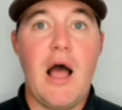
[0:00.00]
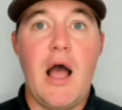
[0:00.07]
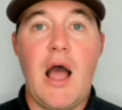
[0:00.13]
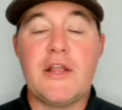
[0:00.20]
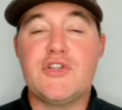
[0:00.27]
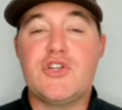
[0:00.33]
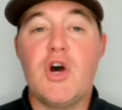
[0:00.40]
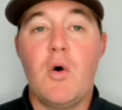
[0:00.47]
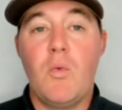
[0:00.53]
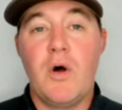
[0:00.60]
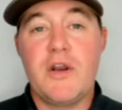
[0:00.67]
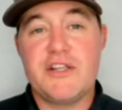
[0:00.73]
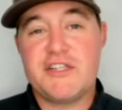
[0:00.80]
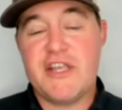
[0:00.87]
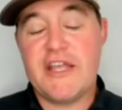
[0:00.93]
I don't
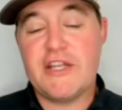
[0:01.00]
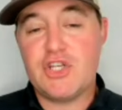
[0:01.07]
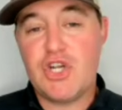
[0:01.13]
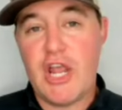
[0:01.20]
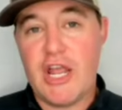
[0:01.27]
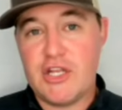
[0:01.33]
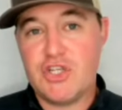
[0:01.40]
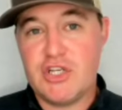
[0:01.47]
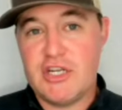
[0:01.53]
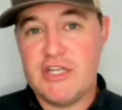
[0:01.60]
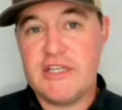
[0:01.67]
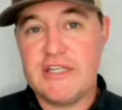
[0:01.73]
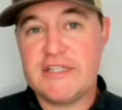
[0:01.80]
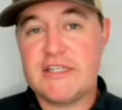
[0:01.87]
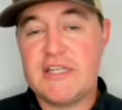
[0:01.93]
want to say change in
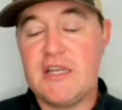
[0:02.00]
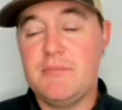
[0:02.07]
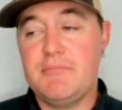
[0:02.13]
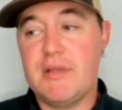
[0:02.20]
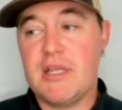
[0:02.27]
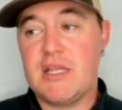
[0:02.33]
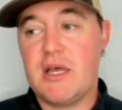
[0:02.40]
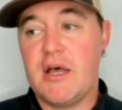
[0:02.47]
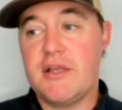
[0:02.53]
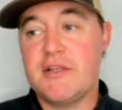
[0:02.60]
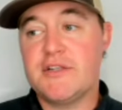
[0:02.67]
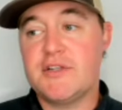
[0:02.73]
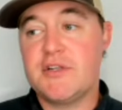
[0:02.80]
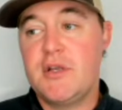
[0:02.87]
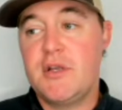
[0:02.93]
an instant
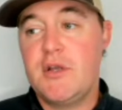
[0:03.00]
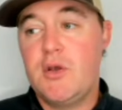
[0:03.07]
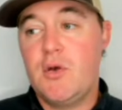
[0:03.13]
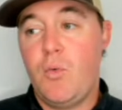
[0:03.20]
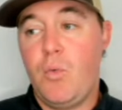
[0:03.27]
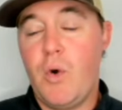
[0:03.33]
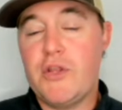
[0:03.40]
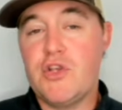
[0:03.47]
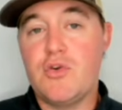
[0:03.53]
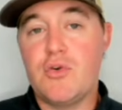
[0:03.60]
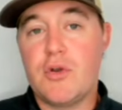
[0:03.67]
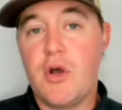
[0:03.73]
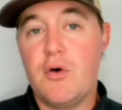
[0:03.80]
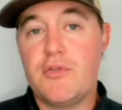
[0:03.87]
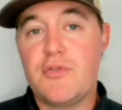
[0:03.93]
because when you
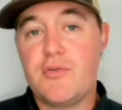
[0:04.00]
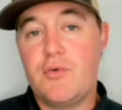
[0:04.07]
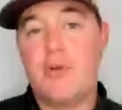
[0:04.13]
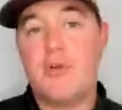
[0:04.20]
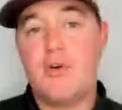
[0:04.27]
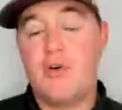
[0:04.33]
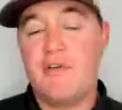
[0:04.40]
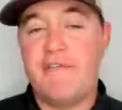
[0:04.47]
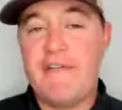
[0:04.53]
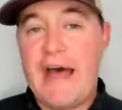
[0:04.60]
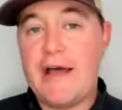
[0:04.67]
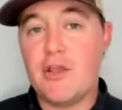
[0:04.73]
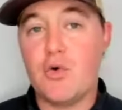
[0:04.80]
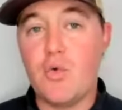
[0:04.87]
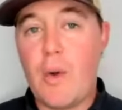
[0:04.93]
go through your
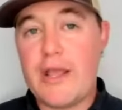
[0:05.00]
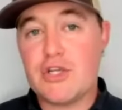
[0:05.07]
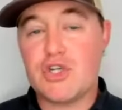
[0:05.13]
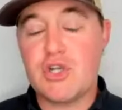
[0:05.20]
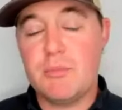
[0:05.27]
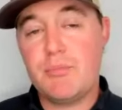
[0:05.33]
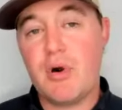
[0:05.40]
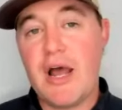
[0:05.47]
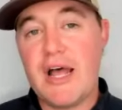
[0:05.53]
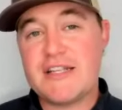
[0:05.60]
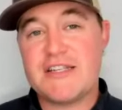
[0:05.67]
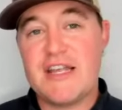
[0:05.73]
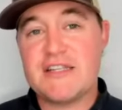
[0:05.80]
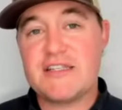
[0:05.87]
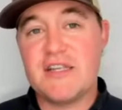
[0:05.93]
evaluation
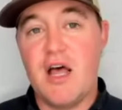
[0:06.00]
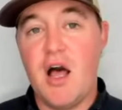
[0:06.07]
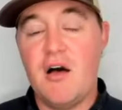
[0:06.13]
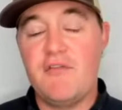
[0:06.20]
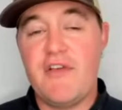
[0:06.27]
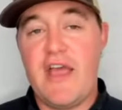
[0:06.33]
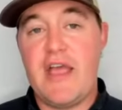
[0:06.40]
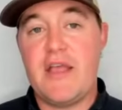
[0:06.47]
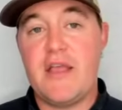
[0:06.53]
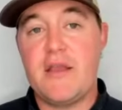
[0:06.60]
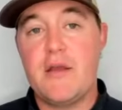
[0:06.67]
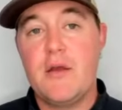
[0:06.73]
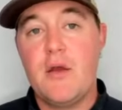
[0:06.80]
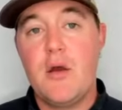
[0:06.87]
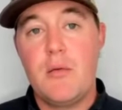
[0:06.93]
process of
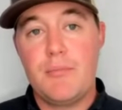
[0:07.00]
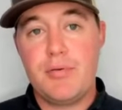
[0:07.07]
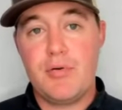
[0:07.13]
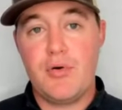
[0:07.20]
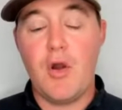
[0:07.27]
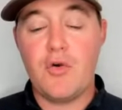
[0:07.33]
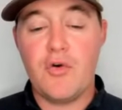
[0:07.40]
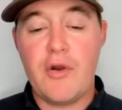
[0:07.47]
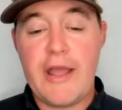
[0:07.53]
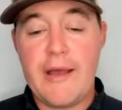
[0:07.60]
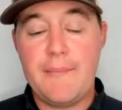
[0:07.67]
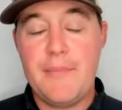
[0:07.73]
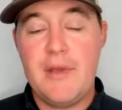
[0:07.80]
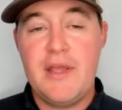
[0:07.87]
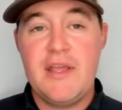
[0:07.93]
a
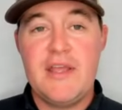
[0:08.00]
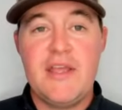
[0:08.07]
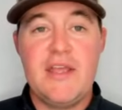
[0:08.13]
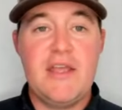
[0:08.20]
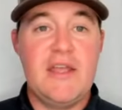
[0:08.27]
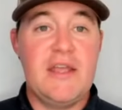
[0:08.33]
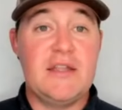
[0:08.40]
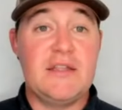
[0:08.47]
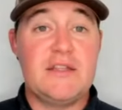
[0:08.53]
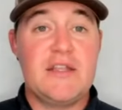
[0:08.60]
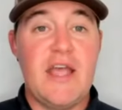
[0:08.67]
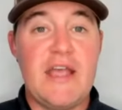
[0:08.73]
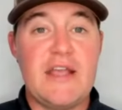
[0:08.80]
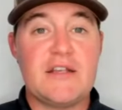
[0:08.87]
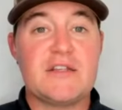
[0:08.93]
program, it
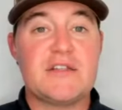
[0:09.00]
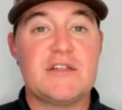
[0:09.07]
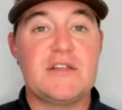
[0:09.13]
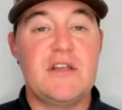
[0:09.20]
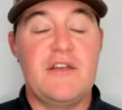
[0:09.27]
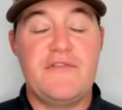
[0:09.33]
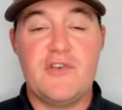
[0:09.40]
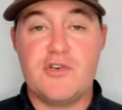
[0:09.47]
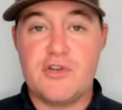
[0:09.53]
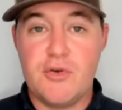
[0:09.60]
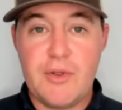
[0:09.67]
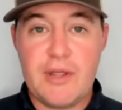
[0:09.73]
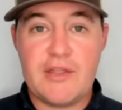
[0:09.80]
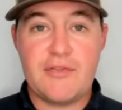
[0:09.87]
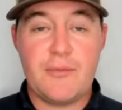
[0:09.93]
takes, if you're
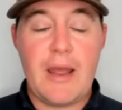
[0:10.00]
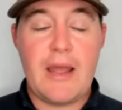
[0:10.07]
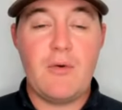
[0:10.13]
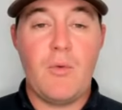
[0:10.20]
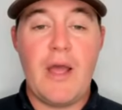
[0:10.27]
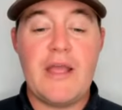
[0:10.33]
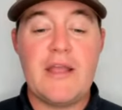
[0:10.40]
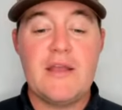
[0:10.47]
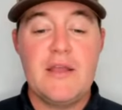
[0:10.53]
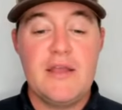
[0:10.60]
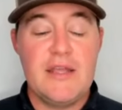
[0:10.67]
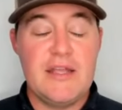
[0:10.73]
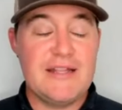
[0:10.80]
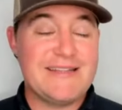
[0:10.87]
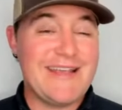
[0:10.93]
doing it the right way,
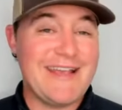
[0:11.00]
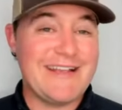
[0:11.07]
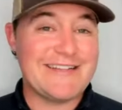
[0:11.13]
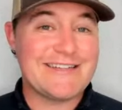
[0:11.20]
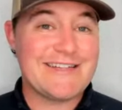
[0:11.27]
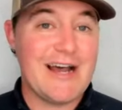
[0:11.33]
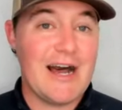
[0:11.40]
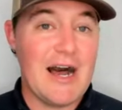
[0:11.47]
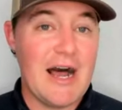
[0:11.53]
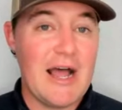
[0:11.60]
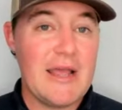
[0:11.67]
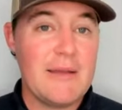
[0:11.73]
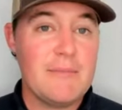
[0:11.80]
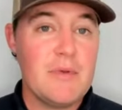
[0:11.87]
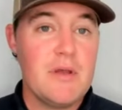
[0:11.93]
it takes
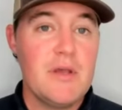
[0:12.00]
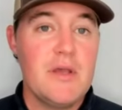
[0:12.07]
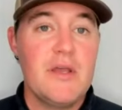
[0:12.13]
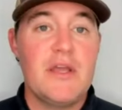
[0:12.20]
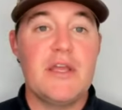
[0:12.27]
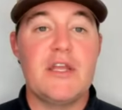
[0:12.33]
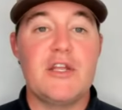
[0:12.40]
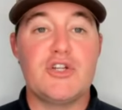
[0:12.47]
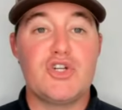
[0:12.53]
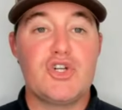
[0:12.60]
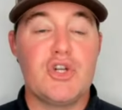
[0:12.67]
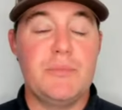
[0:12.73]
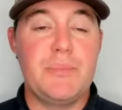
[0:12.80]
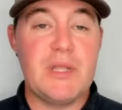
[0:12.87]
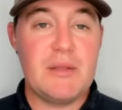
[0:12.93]
time. It
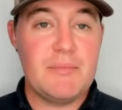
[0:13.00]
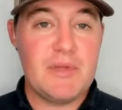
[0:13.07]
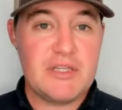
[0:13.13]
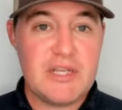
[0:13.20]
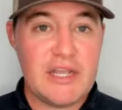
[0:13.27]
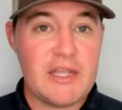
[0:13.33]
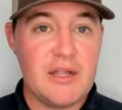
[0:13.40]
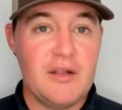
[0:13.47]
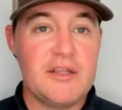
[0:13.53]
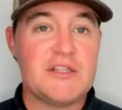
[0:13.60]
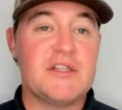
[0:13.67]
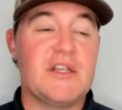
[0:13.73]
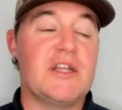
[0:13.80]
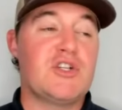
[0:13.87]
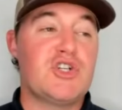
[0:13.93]
should be
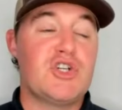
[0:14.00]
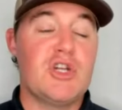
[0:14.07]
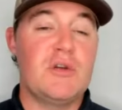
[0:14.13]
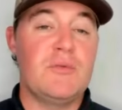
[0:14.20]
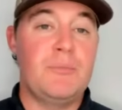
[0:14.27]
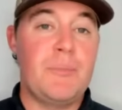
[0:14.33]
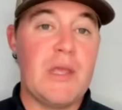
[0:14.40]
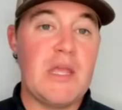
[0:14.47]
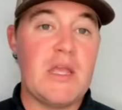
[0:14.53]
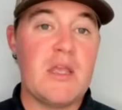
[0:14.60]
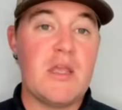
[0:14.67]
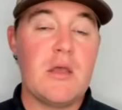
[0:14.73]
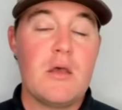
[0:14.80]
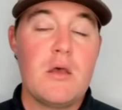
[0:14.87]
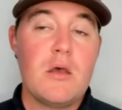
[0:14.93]
meticulous. It should be